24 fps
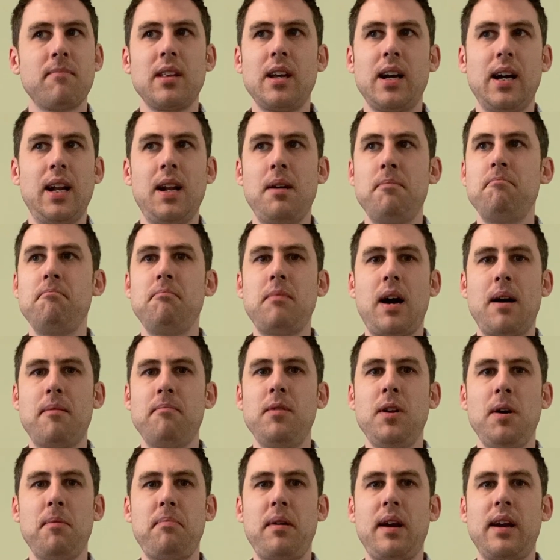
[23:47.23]
And I'm, I'm
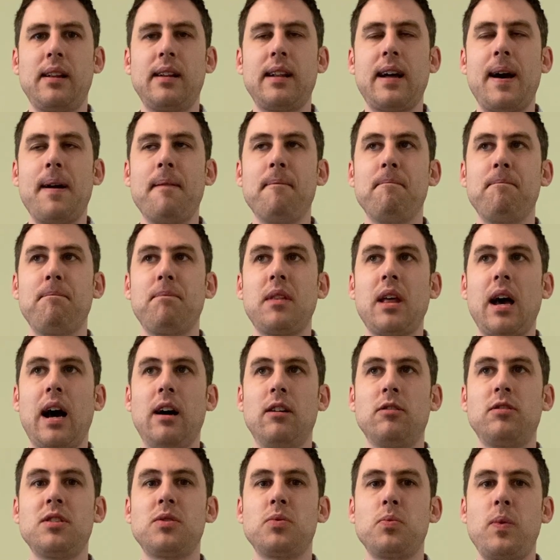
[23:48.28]
not paying that.
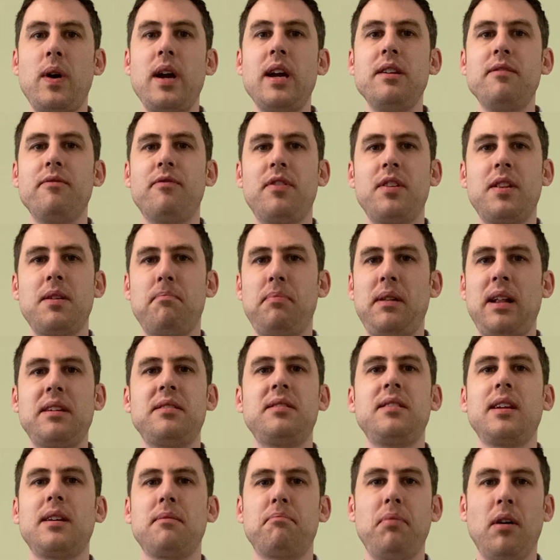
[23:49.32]
I'll just wait for the
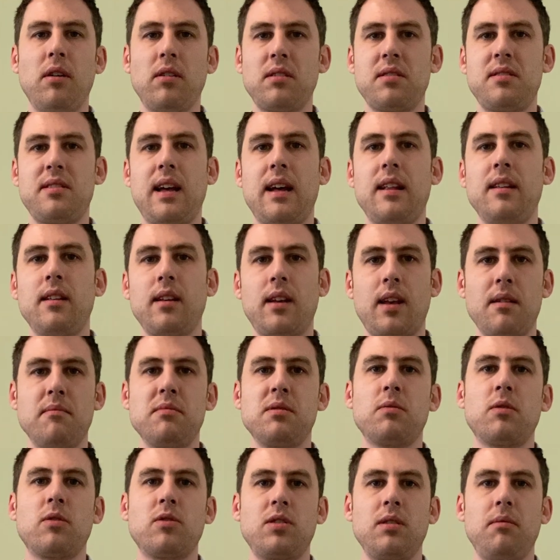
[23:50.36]
plastic box set that Games
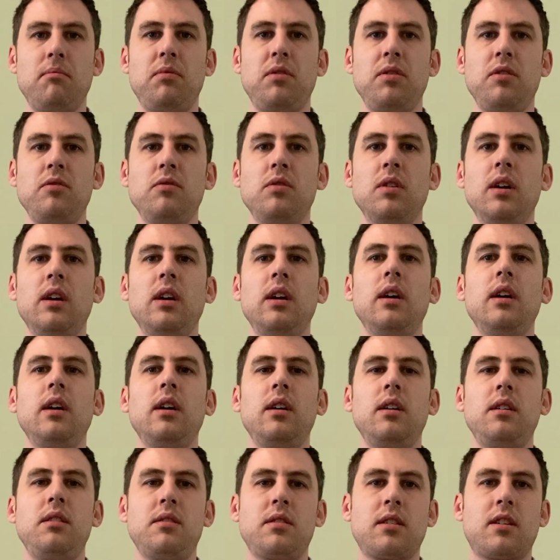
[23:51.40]
Workshop do
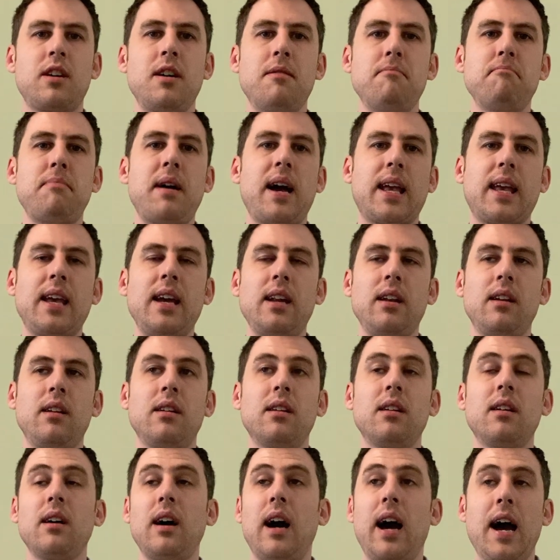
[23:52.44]
to come back in.
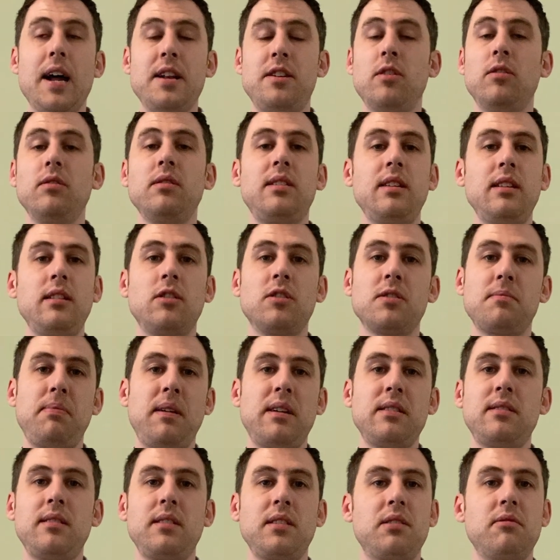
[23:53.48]
I don't think those
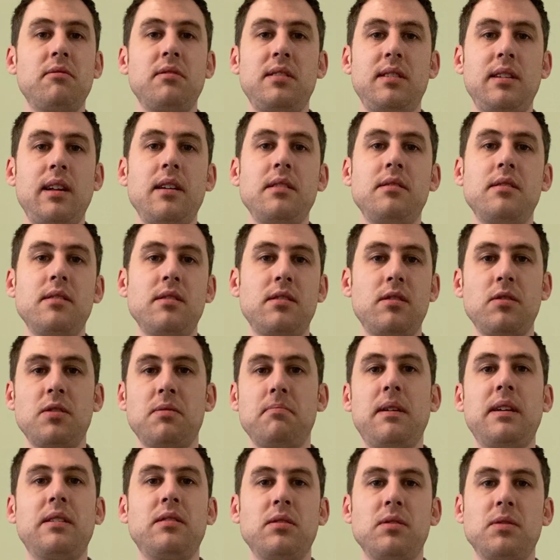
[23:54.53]
plastics are as nice as those
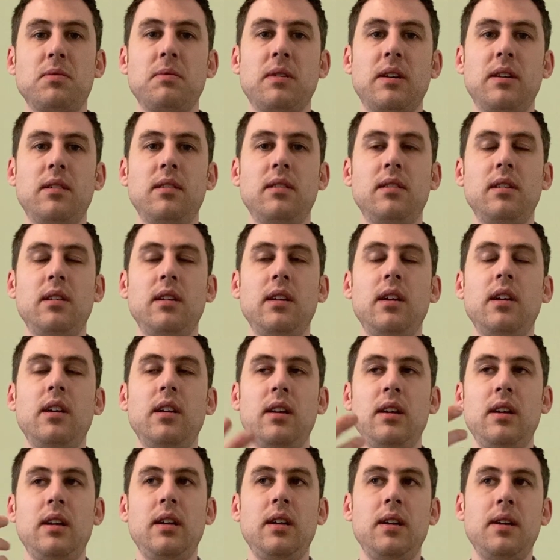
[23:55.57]
metals were,
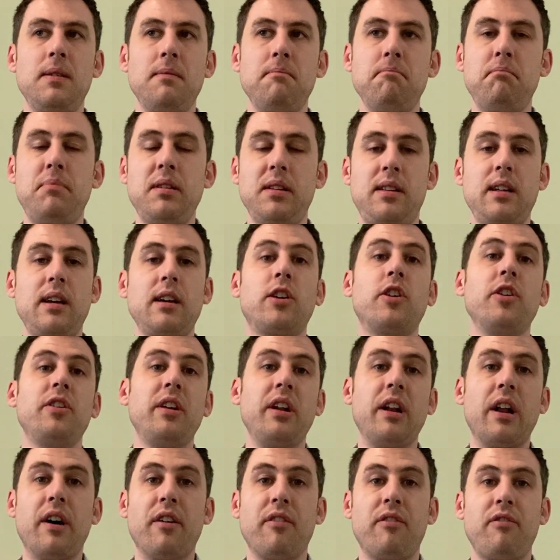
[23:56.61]
but they're good
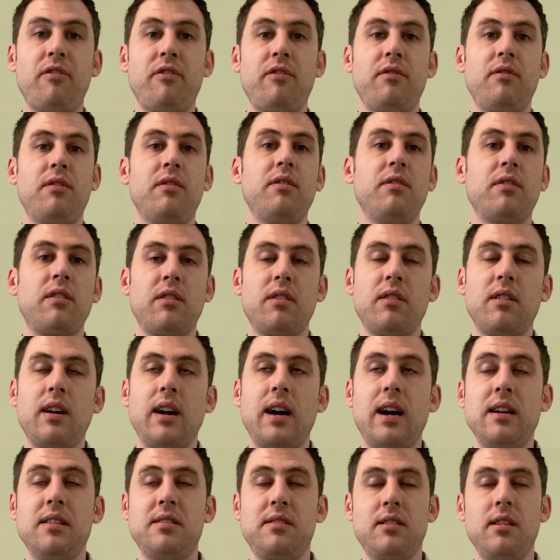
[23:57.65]
enough.
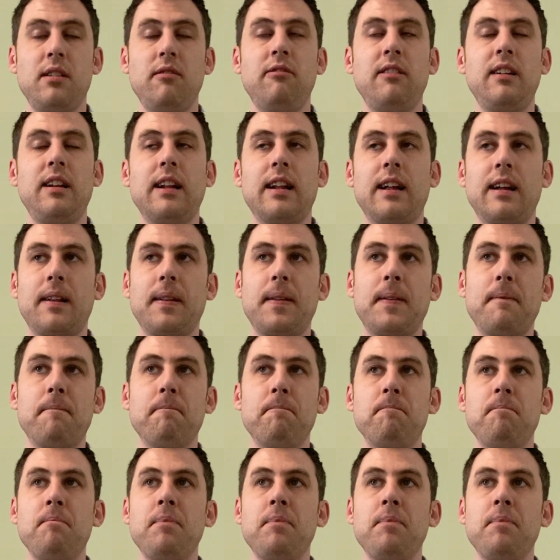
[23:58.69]
I still really like them.